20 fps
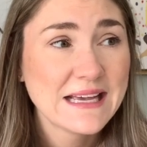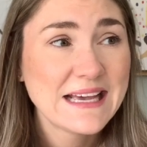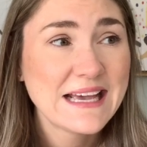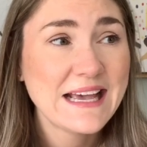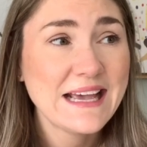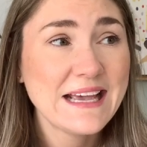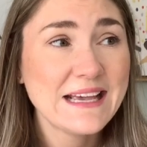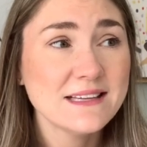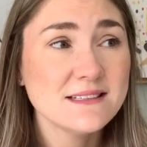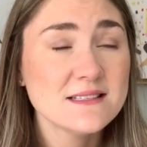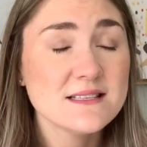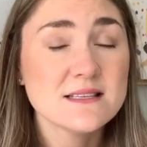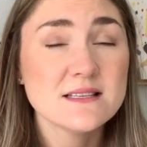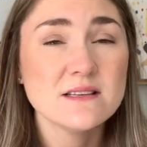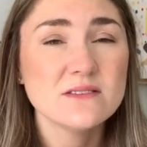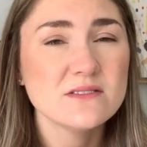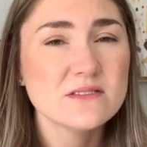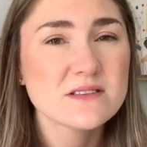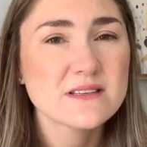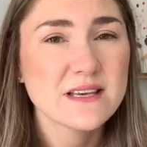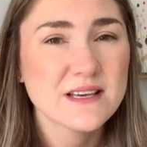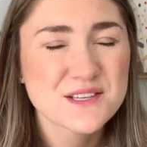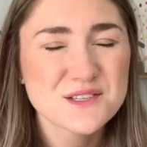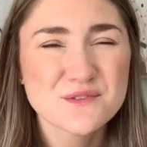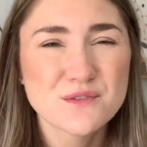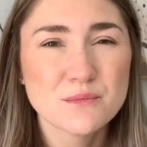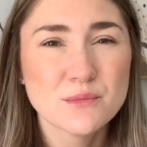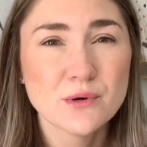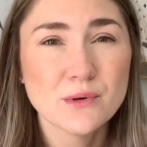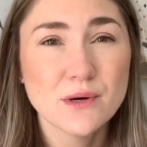and Seal's Kiss
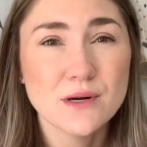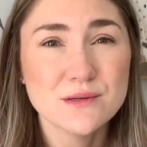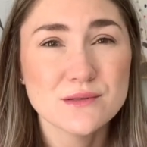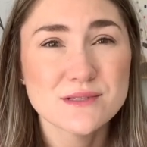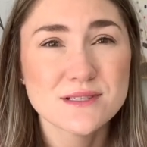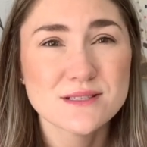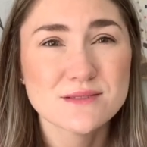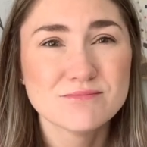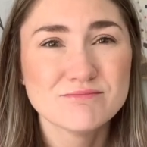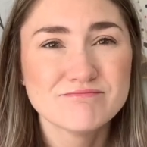from a Rose.